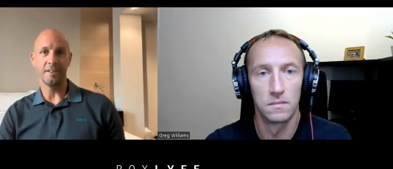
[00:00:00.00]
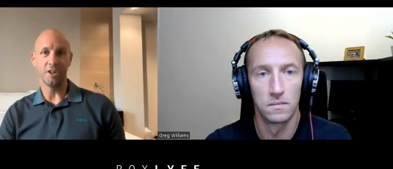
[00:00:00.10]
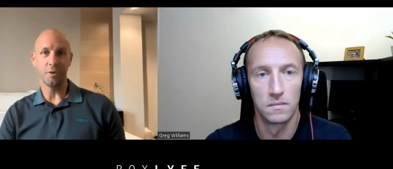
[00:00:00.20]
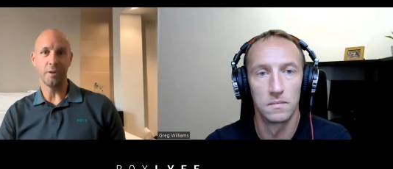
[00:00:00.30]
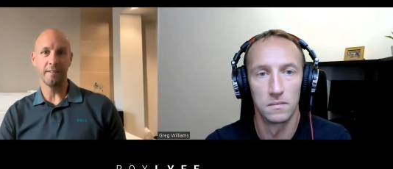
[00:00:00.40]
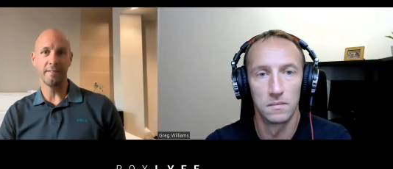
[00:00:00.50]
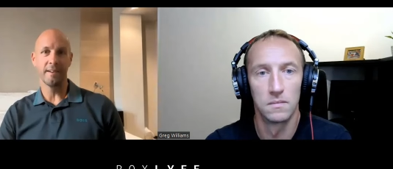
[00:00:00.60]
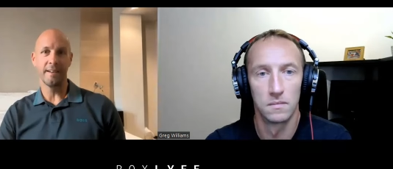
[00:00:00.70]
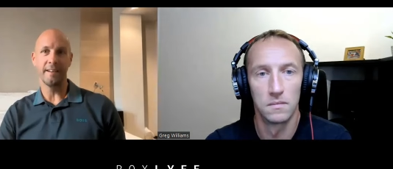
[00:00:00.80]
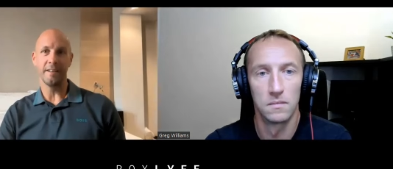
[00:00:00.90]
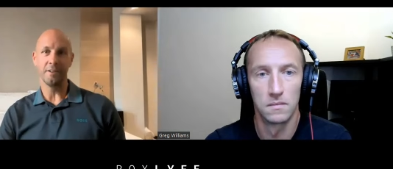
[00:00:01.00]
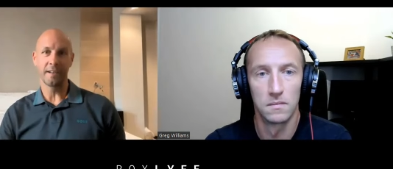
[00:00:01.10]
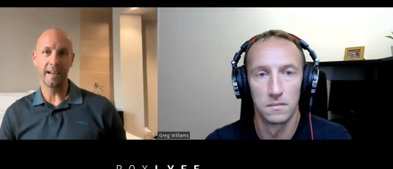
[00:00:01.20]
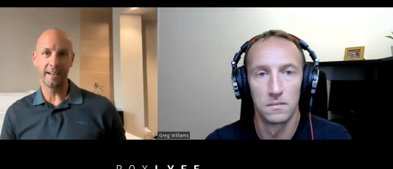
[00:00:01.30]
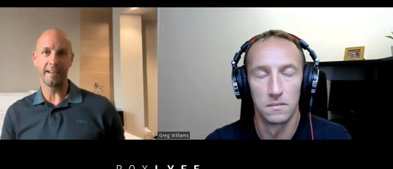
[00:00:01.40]
Speaker 1: and do it, and then you
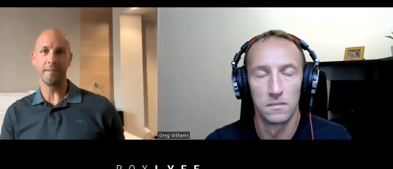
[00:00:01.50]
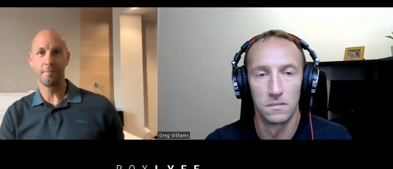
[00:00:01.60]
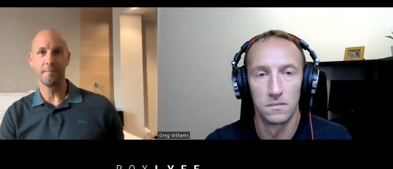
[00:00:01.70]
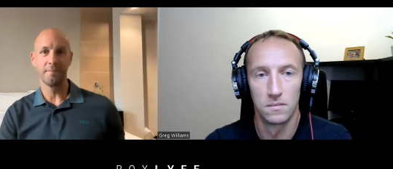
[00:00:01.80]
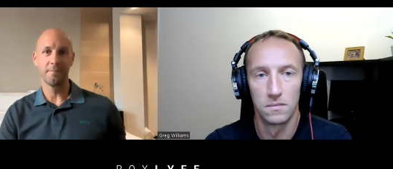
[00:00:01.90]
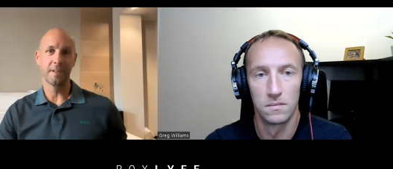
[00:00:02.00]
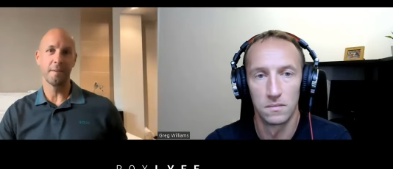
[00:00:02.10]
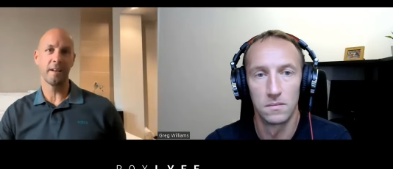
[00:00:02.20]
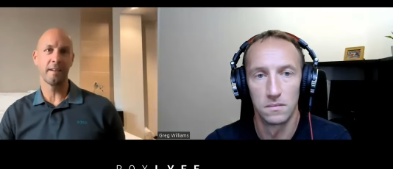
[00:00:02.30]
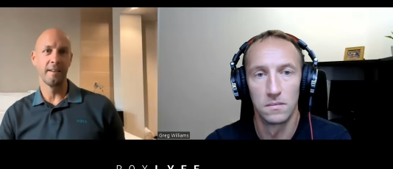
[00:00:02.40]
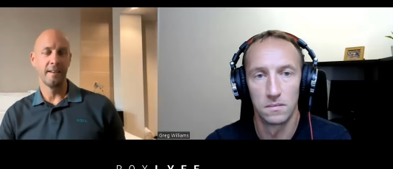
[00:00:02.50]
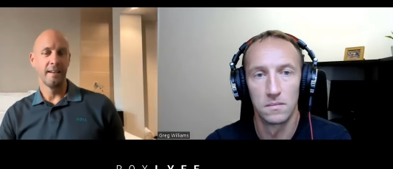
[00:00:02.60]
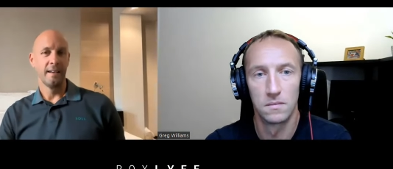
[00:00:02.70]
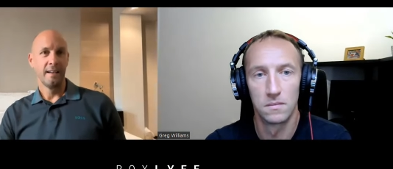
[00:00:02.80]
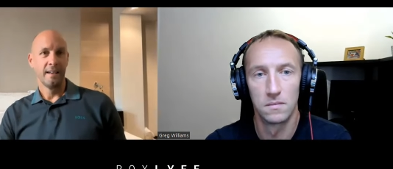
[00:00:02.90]
can get get better.
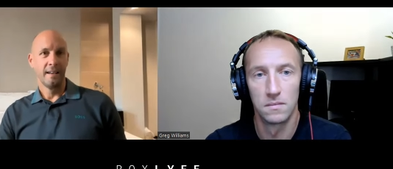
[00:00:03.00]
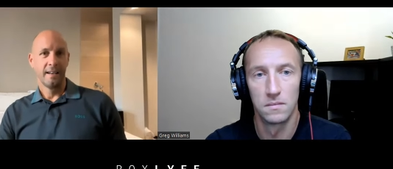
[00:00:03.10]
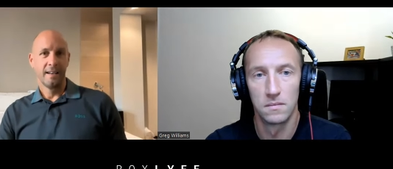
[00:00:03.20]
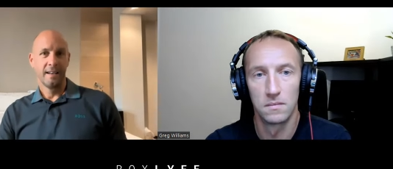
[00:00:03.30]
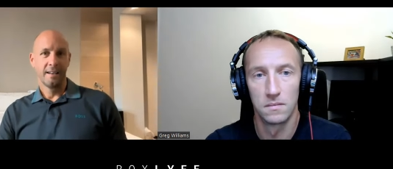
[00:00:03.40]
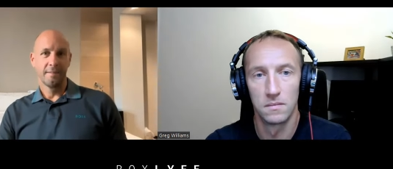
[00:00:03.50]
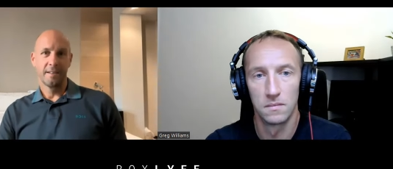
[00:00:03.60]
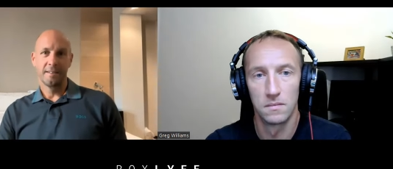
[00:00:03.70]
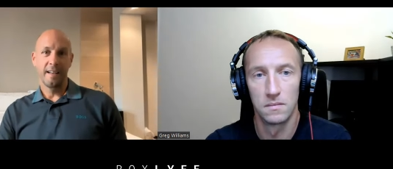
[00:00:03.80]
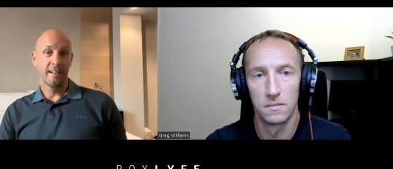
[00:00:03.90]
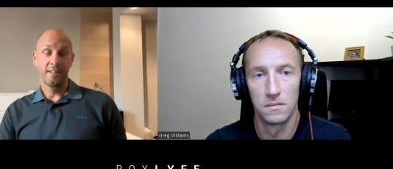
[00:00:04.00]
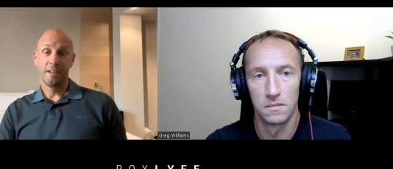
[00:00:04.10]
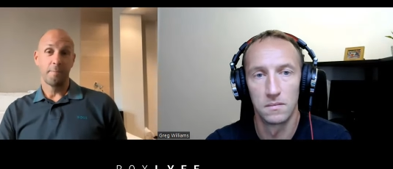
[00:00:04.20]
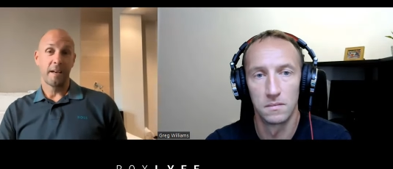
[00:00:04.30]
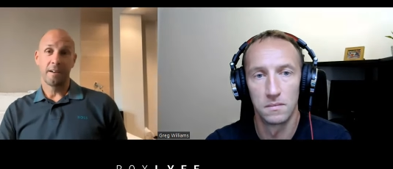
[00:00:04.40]
But yeah, there's
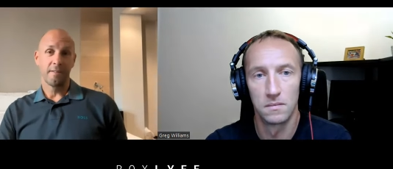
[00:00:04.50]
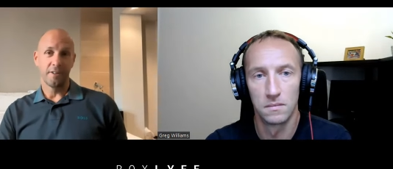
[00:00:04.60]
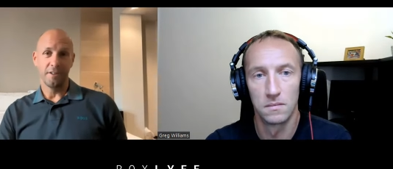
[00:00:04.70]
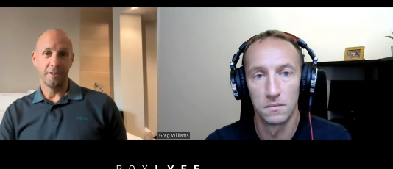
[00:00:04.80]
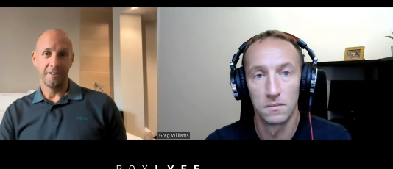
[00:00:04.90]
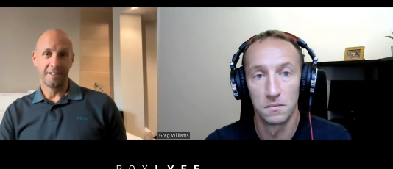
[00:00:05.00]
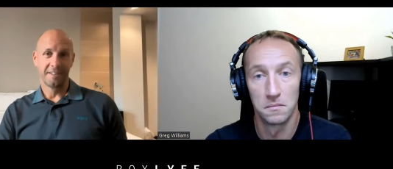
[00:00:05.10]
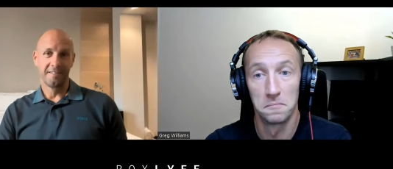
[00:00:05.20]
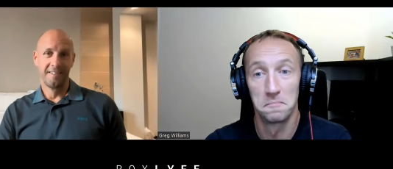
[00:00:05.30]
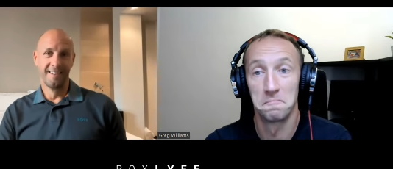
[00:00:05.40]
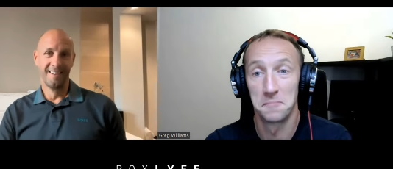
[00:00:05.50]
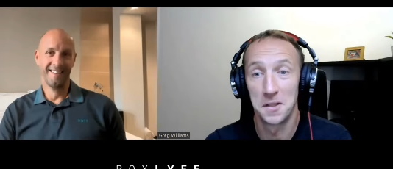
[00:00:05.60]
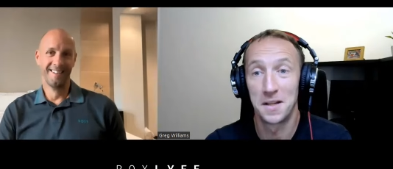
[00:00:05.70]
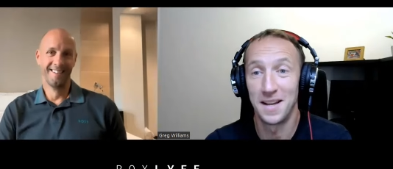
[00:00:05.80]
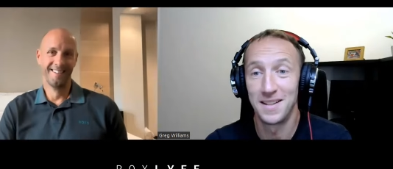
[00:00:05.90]
no background for the endurance at all.
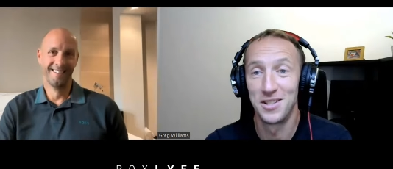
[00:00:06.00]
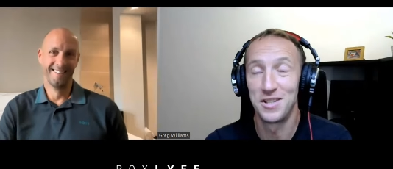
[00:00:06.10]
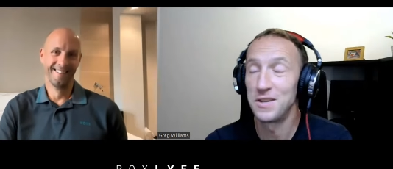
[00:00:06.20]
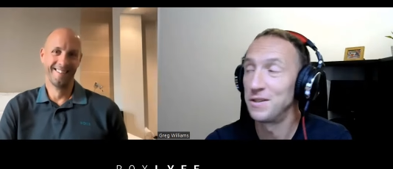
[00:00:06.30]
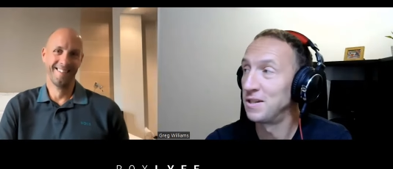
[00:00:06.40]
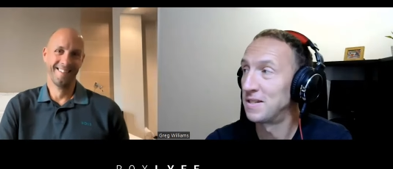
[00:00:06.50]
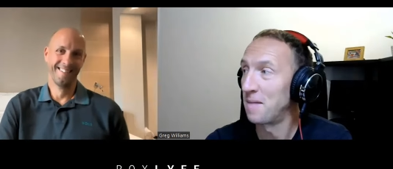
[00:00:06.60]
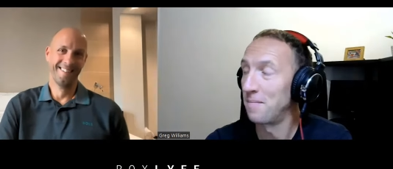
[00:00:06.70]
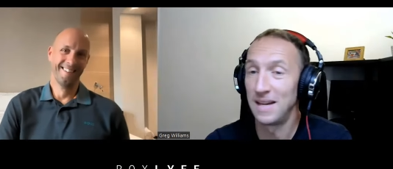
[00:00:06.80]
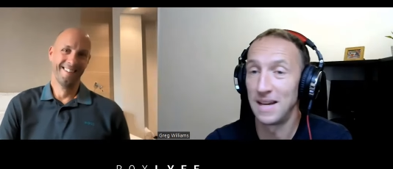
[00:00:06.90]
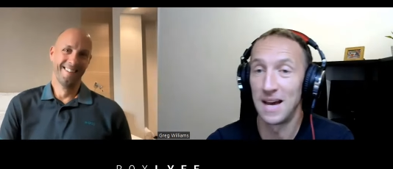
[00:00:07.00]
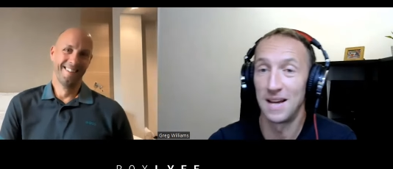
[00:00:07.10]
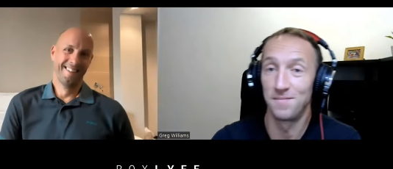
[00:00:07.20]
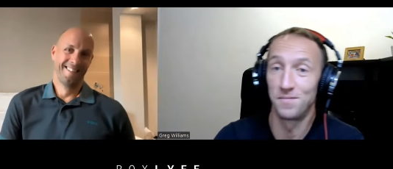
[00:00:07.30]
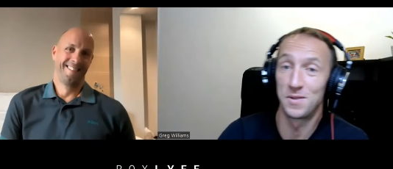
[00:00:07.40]
Speaker 2: Okay, you you, you sent me
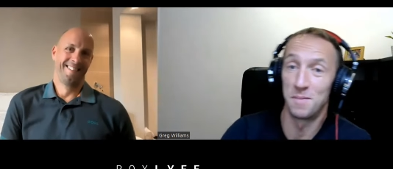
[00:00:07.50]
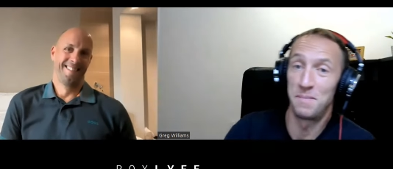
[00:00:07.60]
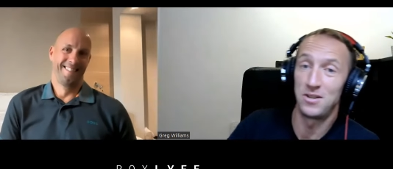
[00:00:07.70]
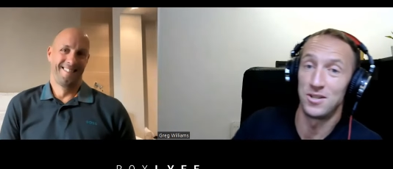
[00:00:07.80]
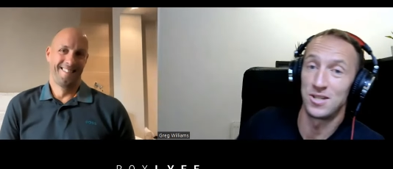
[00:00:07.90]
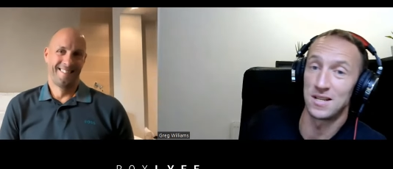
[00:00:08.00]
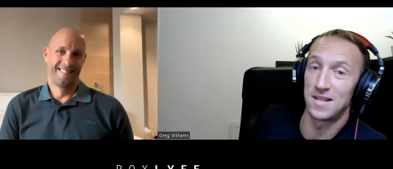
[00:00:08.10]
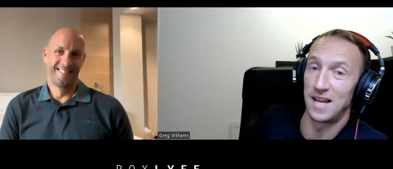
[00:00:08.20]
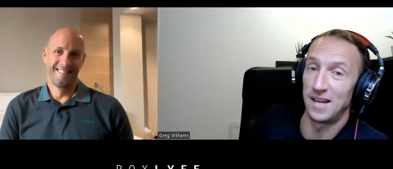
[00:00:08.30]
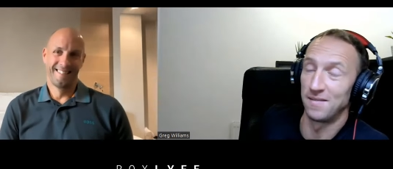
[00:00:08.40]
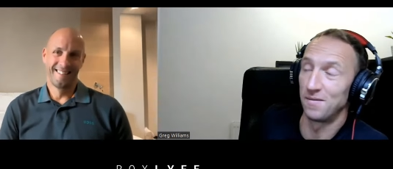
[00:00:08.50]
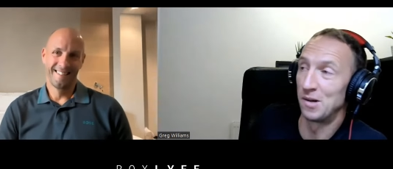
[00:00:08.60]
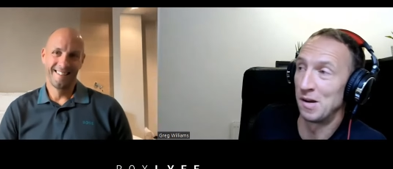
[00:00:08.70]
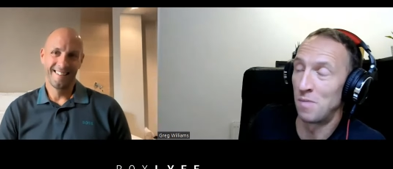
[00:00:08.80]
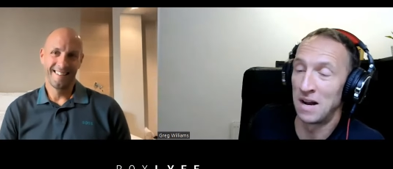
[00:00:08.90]
uh, some pictures yesterday,
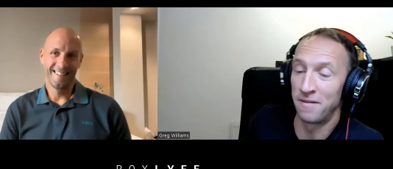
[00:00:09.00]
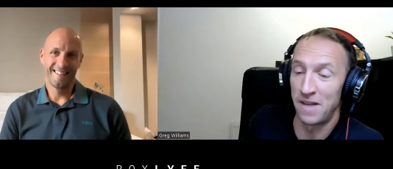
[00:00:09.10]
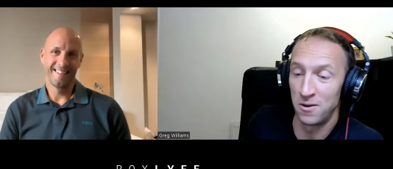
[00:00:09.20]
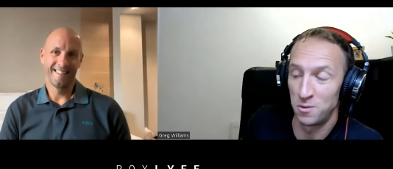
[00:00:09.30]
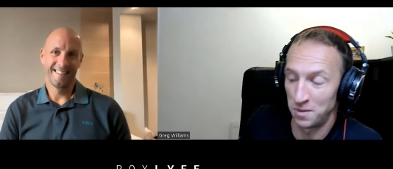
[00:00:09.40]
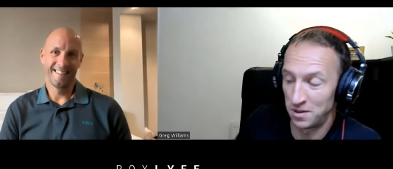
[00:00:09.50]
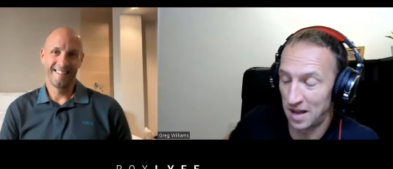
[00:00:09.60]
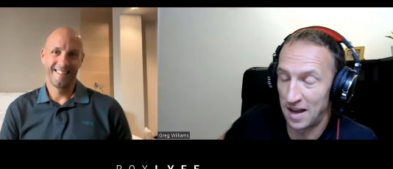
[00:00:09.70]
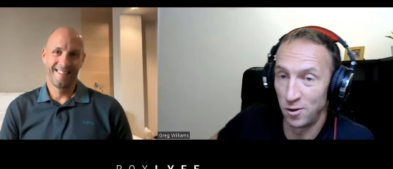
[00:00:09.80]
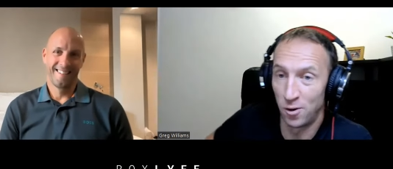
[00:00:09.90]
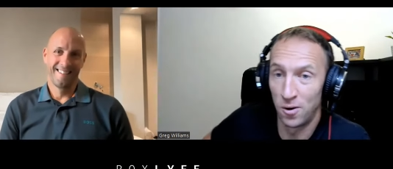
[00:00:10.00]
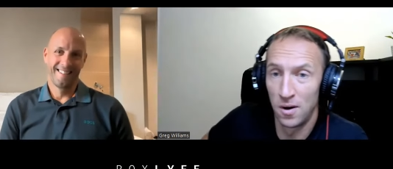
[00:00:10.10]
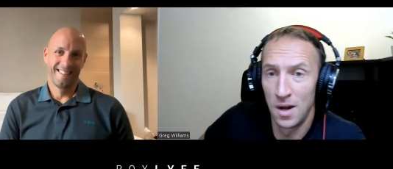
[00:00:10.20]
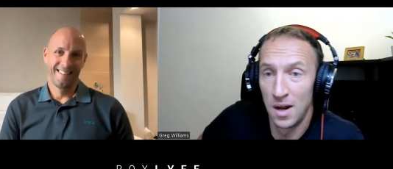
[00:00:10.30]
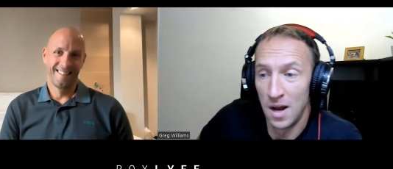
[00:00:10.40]
and and one of those was like
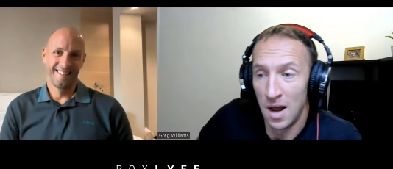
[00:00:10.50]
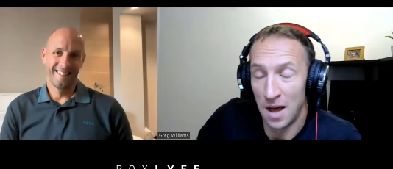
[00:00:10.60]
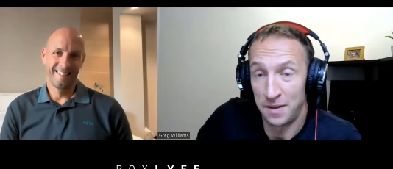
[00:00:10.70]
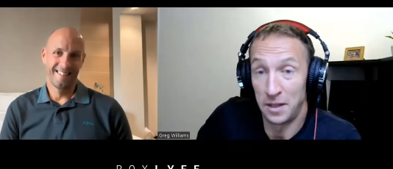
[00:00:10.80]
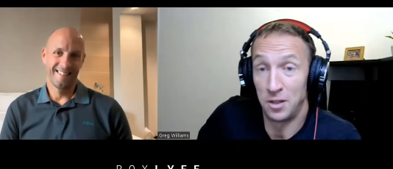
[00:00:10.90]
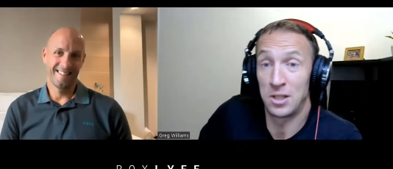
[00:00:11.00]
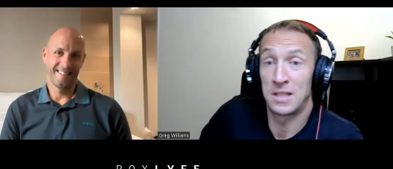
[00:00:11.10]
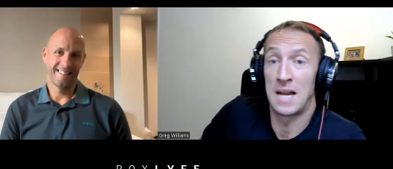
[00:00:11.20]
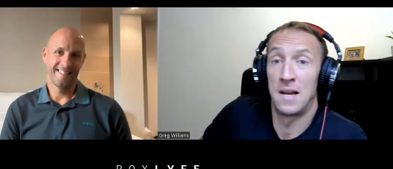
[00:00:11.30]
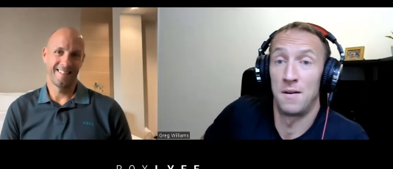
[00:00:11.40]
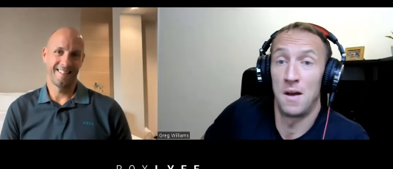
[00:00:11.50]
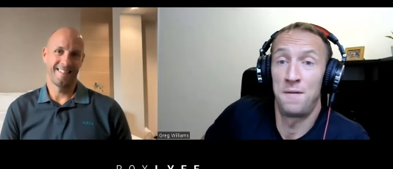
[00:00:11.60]
your. I think you've just done a,